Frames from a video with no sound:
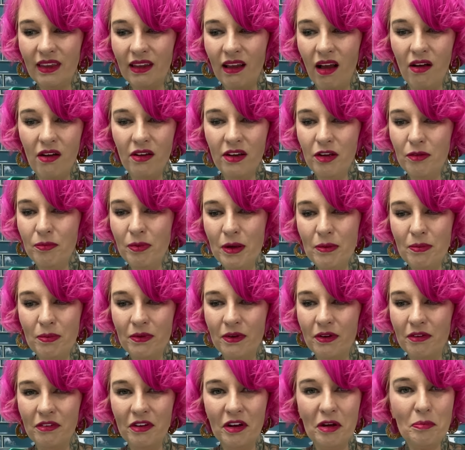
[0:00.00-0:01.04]
all you people
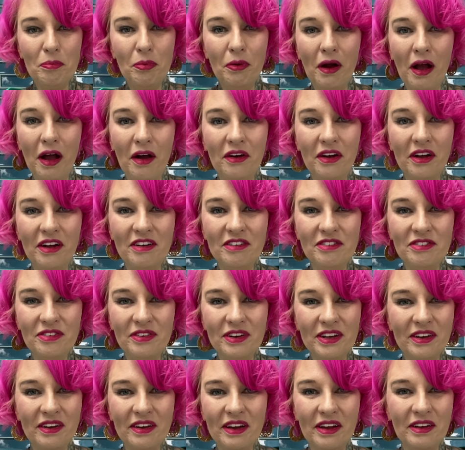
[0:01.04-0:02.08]
are very proud of
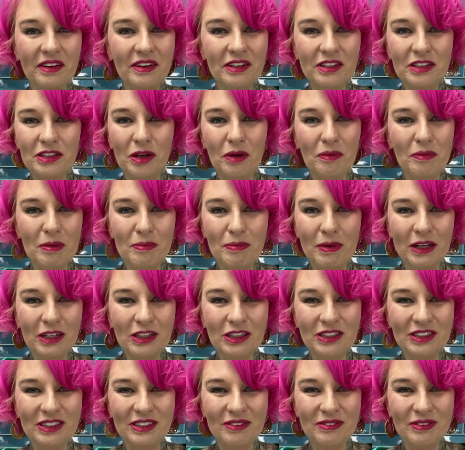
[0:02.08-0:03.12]
when you show me
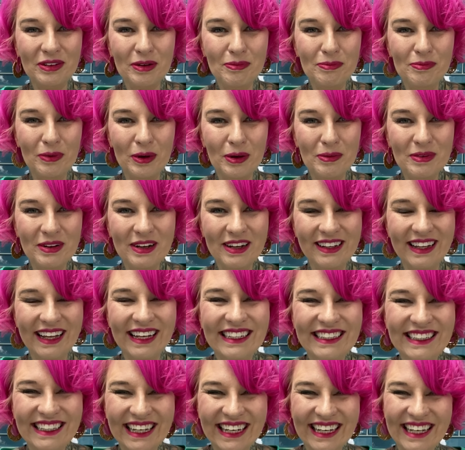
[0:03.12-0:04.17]
pictures of your bourbon
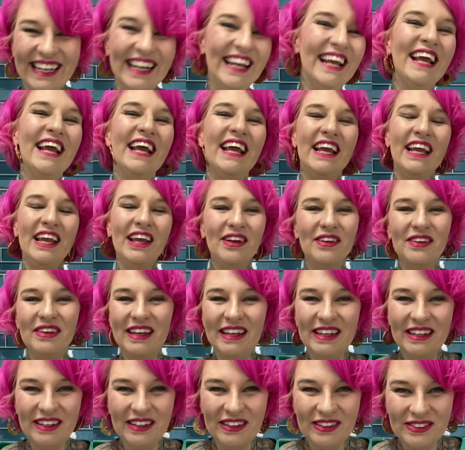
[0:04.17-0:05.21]
collection. You don't
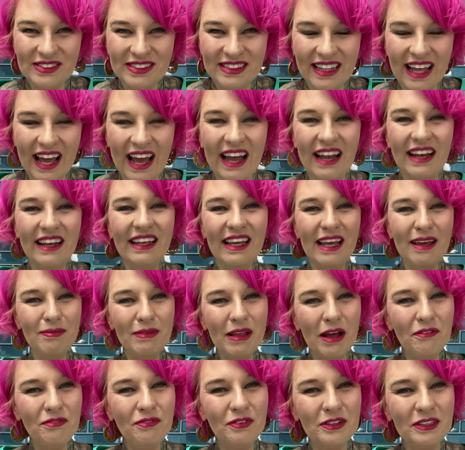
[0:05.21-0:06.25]
need to use that. Keep
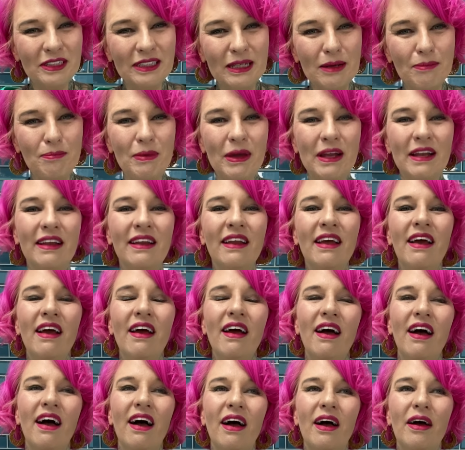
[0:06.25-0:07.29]
that for sipping.
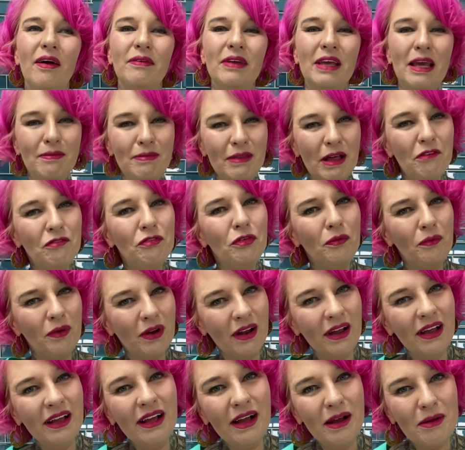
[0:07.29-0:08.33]
Keep that for
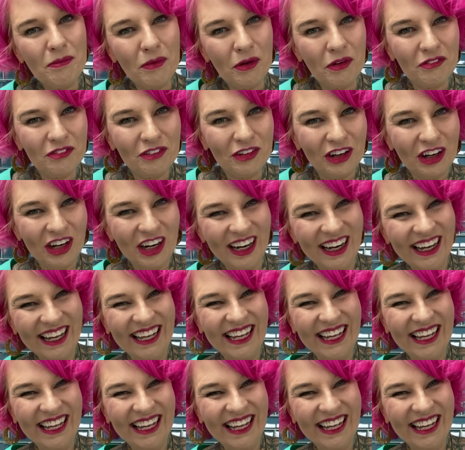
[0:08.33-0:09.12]
when I come over.